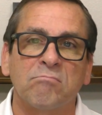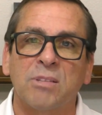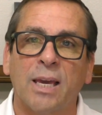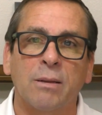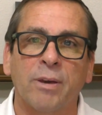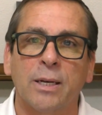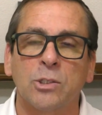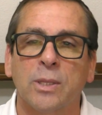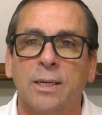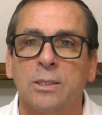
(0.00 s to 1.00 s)
Take advantage
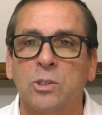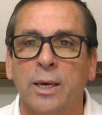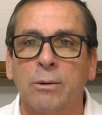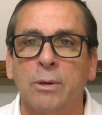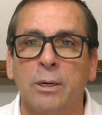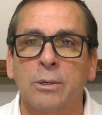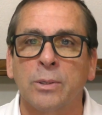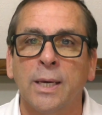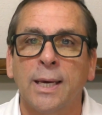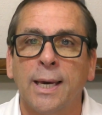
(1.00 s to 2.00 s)
of that discount code,
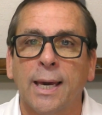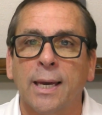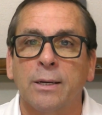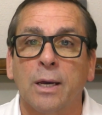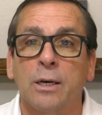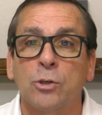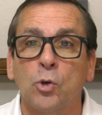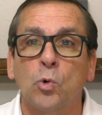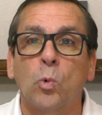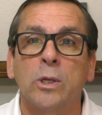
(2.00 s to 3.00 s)
and
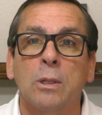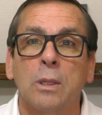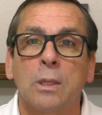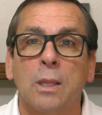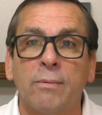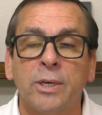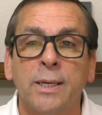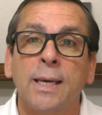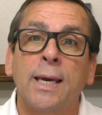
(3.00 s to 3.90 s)
you will love it.